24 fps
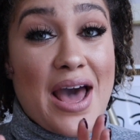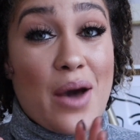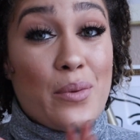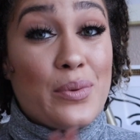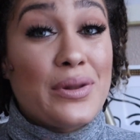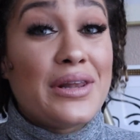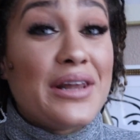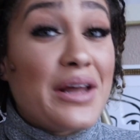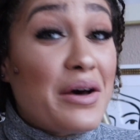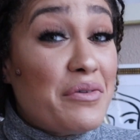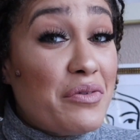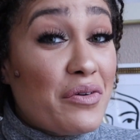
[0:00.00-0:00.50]
I would
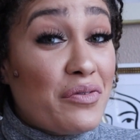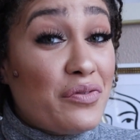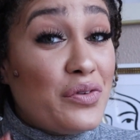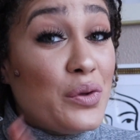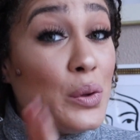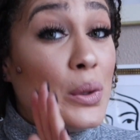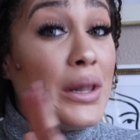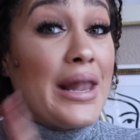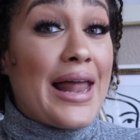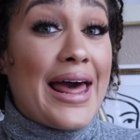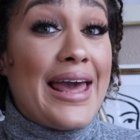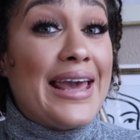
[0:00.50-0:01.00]
love if you
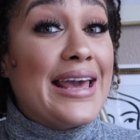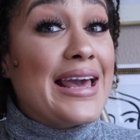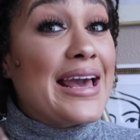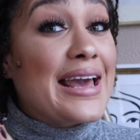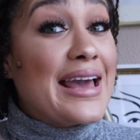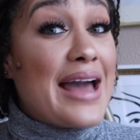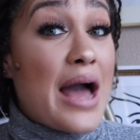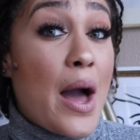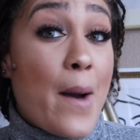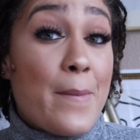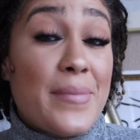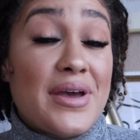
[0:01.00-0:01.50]
like,
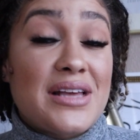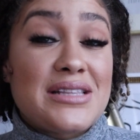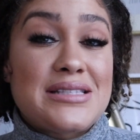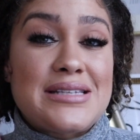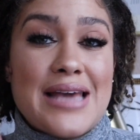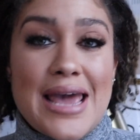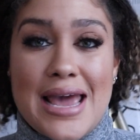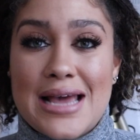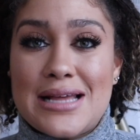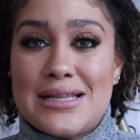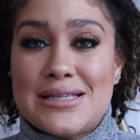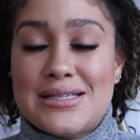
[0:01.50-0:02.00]
comment,
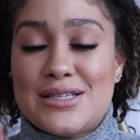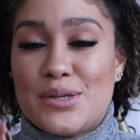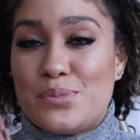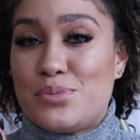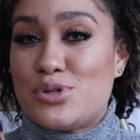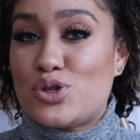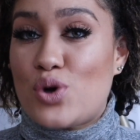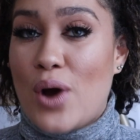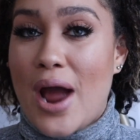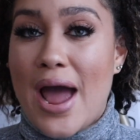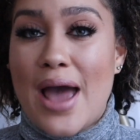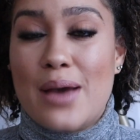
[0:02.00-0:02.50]
and
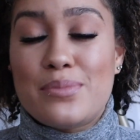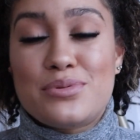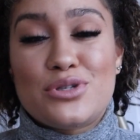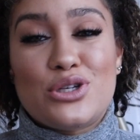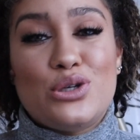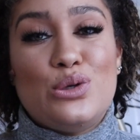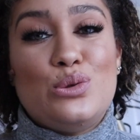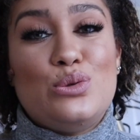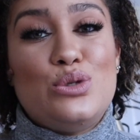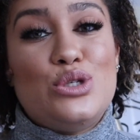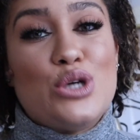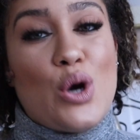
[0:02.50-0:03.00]
subscribe so
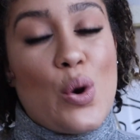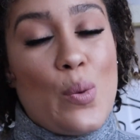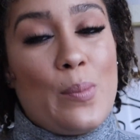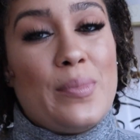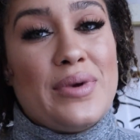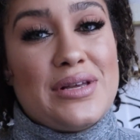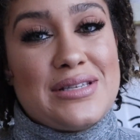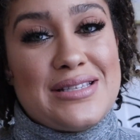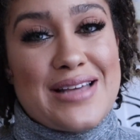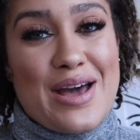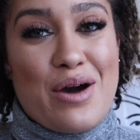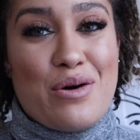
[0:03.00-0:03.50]
you don't
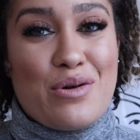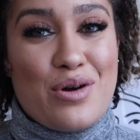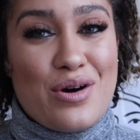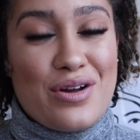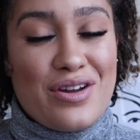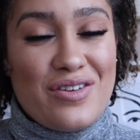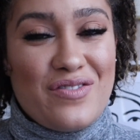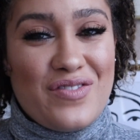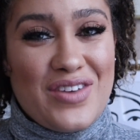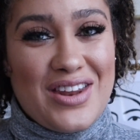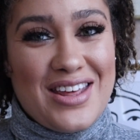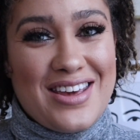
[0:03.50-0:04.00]
miss out on
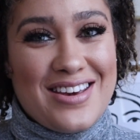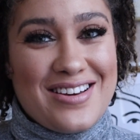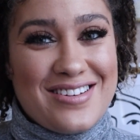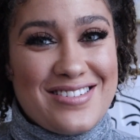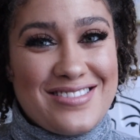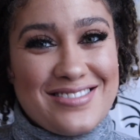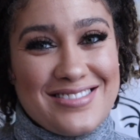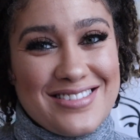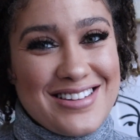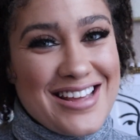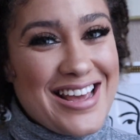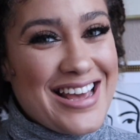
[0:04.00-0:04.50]
a
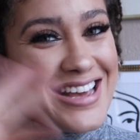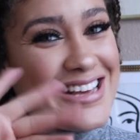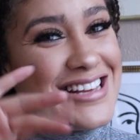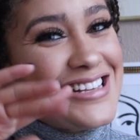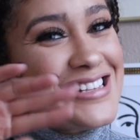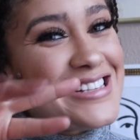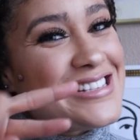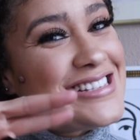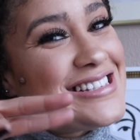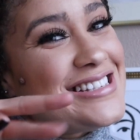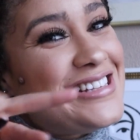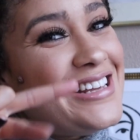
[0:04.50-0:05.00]
video.
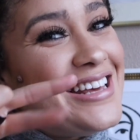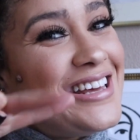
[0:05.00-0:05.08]
See